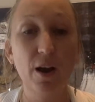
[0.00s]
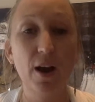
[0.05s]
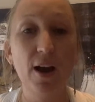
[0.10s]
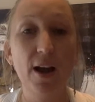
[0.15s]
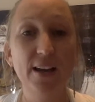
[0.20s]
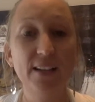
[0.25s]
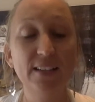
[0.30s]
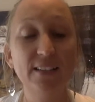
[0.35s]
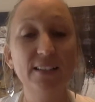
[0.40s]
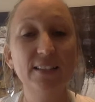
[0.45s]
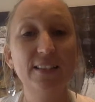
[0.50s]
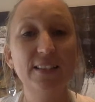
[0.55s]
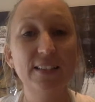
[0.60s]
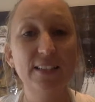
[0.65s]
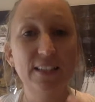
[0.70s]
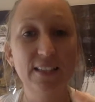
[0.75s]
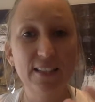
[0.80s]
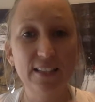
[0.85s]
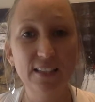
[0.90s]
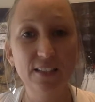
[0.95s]
I can
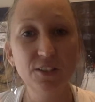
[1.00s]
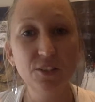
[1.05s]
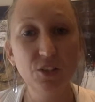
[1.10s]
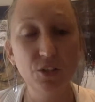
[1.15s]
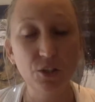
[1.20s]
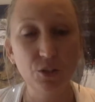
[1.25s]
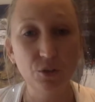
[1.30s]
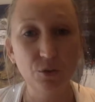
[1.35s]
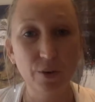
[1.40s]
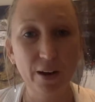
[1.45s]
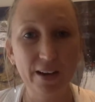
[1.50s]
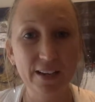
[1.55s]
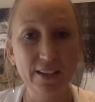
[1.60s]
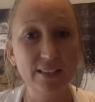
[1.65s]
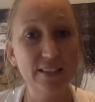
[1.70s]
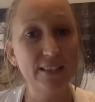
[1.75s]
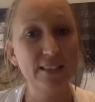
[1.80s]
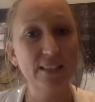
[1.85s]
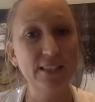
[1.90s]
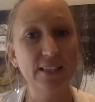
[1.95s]
see into you, I
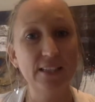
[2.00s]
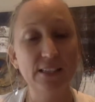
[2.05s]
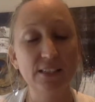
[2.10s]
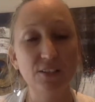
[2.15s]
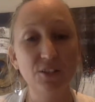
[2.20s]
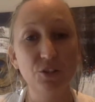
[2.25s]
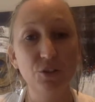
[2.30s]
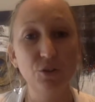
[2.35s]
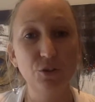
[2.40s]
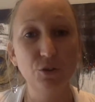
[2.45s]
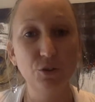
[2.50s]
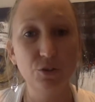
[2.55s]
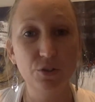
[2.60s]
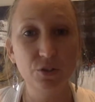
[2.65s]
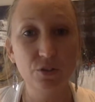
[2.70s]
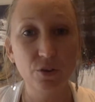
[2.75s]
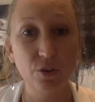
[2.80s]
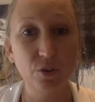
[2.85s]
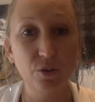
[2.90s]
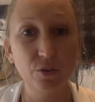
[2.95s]
can see into your
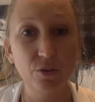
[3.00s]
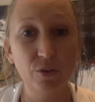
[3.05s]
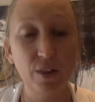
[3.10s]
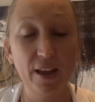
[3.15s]
soul,